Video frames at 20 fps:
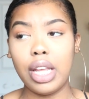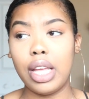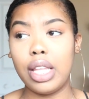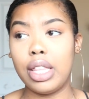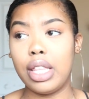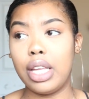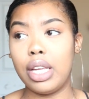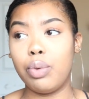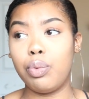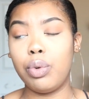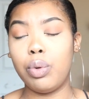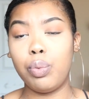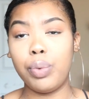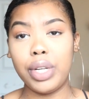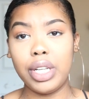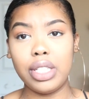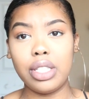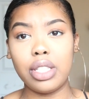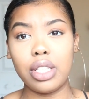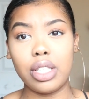And then we
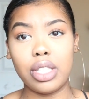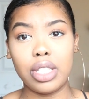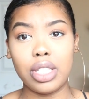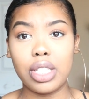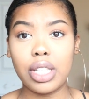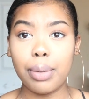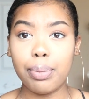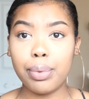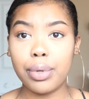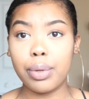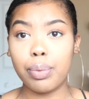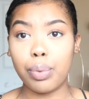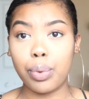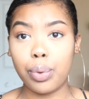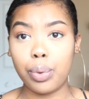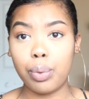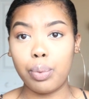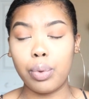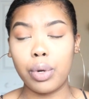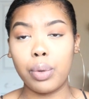went into the separate
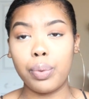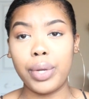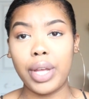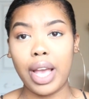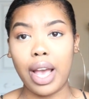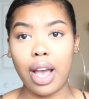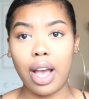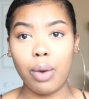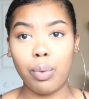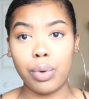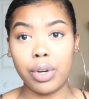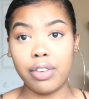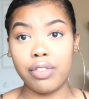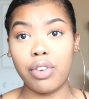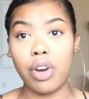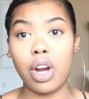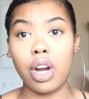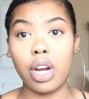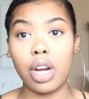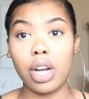room where we had one of
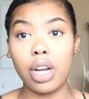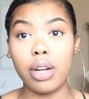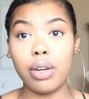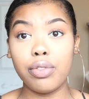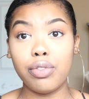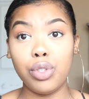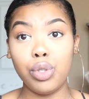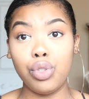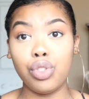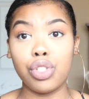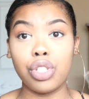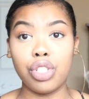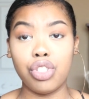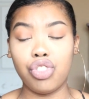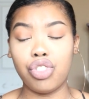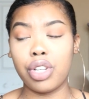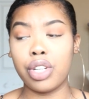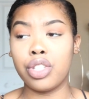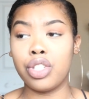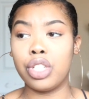our future
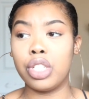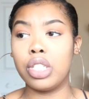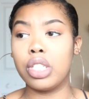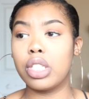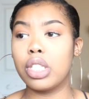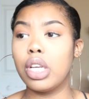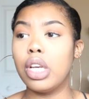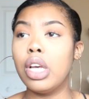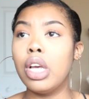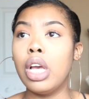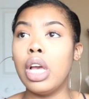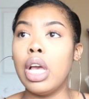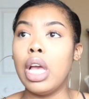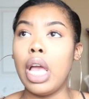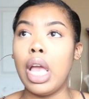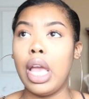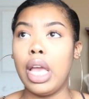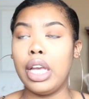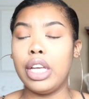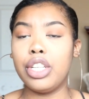instructors.
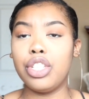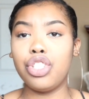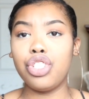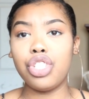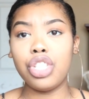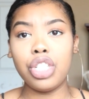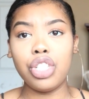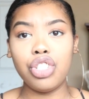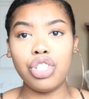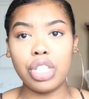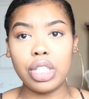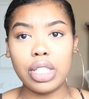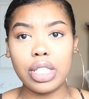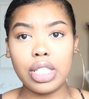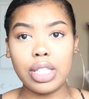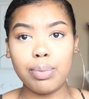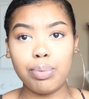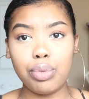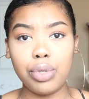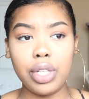And she
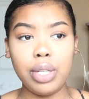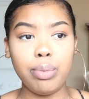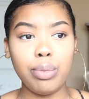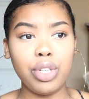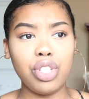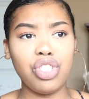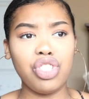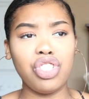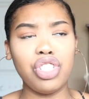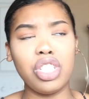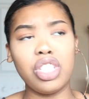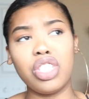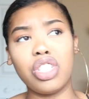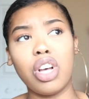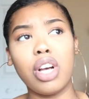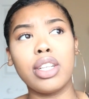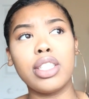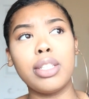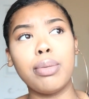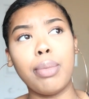just pretty much just
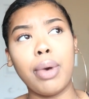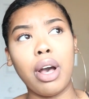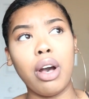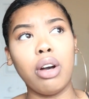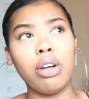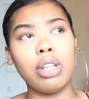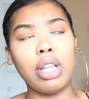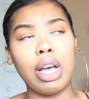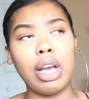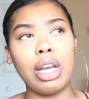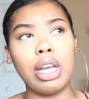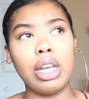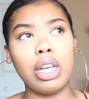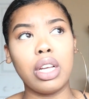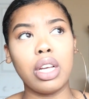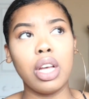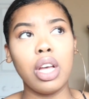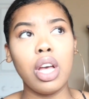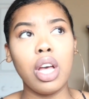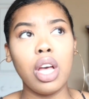talked about like,
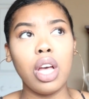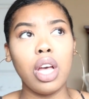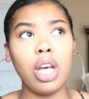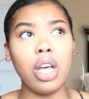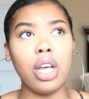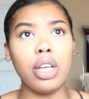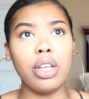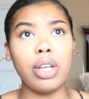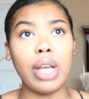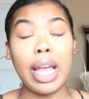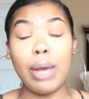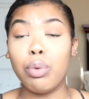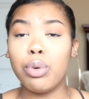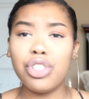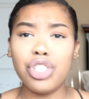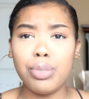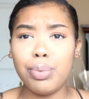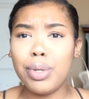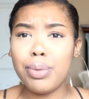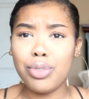well,
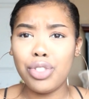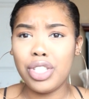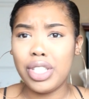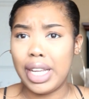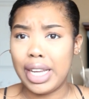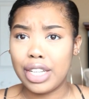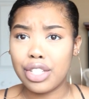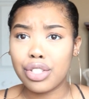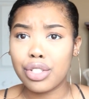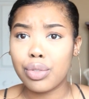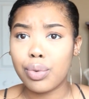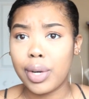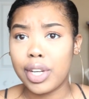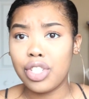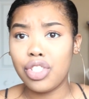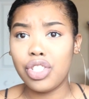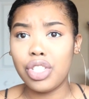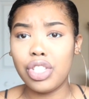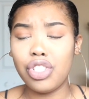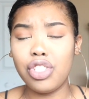she pretty much just answered
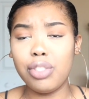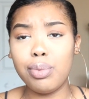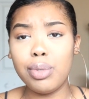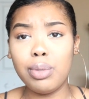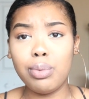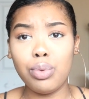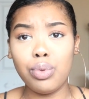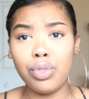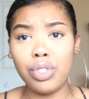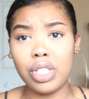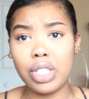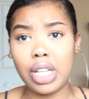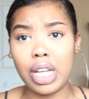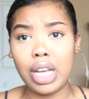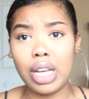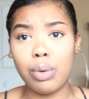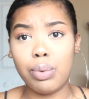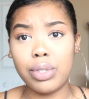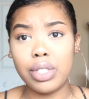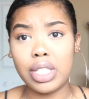questions. She pretty much just
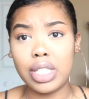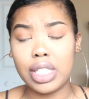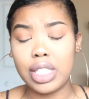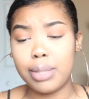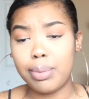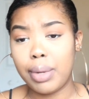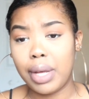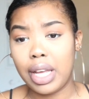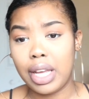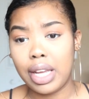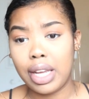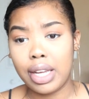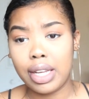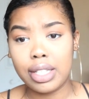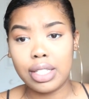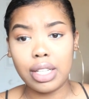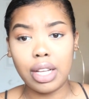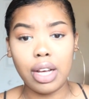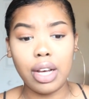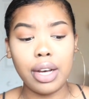like what to
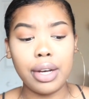expect.